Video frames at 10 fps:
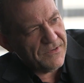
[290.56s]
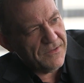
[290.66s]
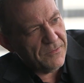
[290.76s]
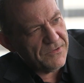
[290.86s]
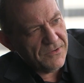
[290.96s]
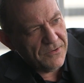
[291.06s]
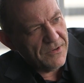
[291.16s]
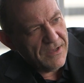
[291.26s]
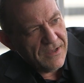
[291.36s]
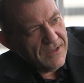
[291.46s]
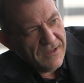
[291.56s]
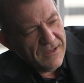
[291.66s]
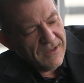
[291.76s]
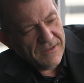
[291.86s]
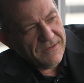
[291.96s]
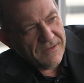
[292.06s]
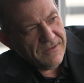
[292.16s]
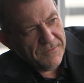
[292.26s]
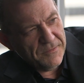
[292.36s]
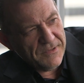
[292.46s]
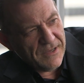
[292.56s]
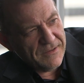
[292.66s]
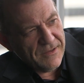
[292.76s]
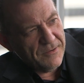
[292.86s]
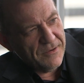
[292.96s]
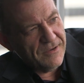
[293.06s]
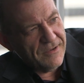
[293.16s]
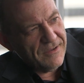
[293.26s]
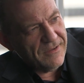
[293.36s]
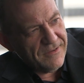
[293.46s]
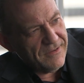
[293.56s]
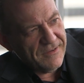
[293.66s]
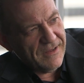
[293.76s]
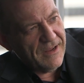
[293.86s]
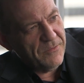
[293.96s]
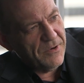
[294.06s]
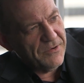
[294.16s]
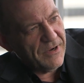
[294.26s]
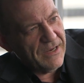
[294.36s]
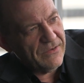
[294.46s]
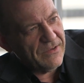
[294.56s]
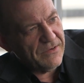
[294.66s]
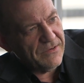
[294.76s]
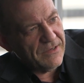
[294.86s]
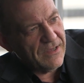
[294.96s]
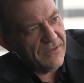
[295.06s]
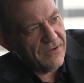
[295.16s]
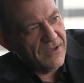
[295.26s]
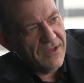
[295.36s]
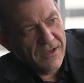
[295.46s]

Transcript: There was no. It was like they had one training session together,